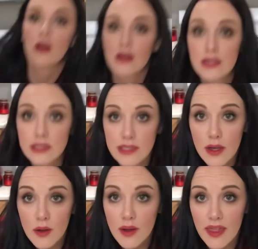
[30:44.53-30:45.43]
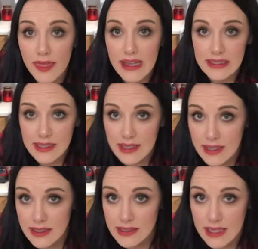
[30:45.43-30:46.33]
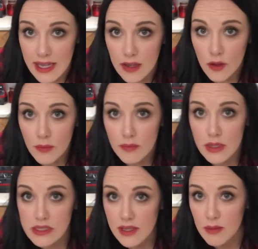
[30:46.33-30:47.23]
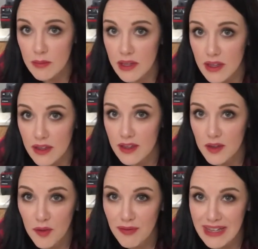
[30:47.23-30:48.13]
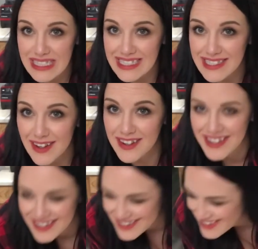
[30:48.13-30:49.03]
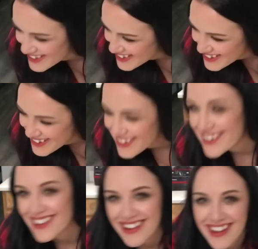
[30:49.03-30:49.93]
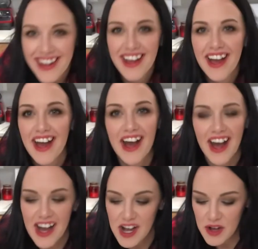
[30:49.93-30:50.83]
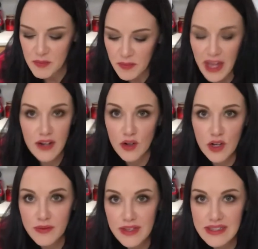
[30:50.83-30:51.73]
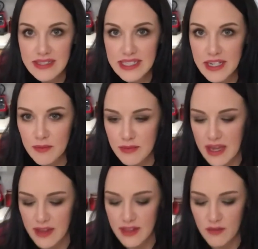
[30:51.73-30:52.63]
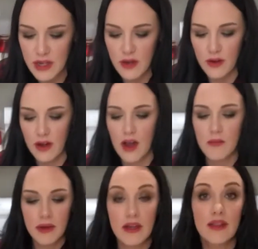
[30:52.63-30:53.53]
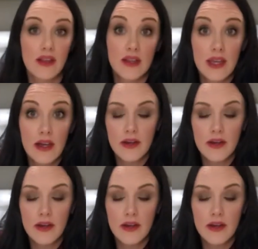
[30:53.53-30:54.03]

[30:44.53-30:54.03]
So this is it. Oh, you saw my pink fuzzy sauce. I don't know if you'd seen them yet in the video or not, but there they are.